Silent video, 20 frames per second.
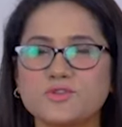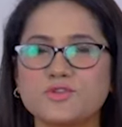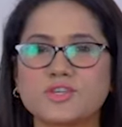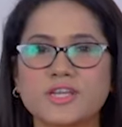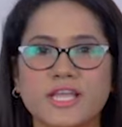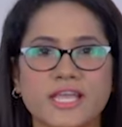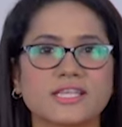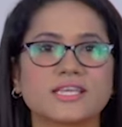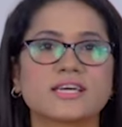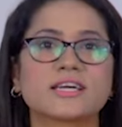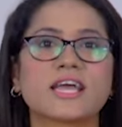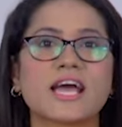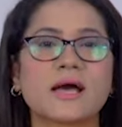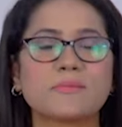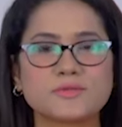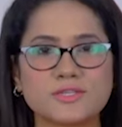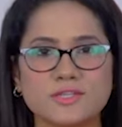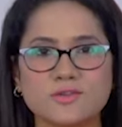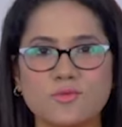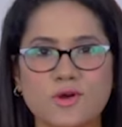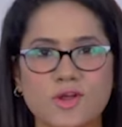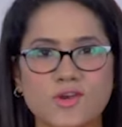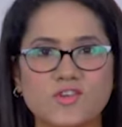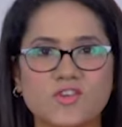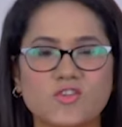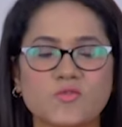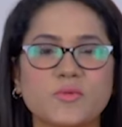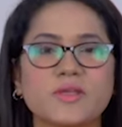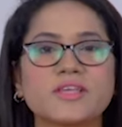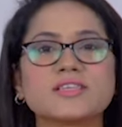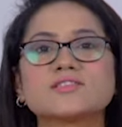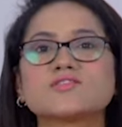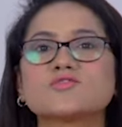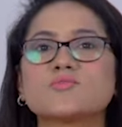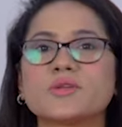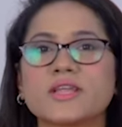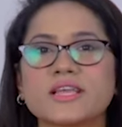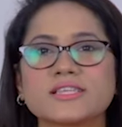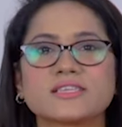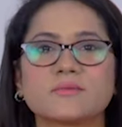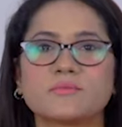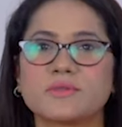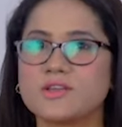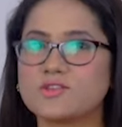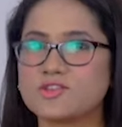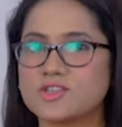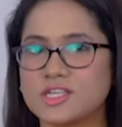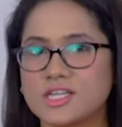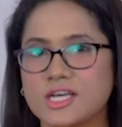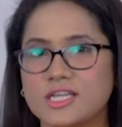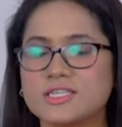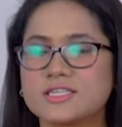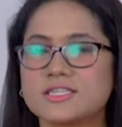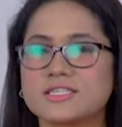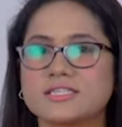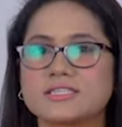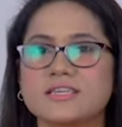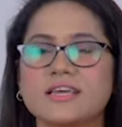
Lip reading: create a capsule wardrobe is to bring some neutral colors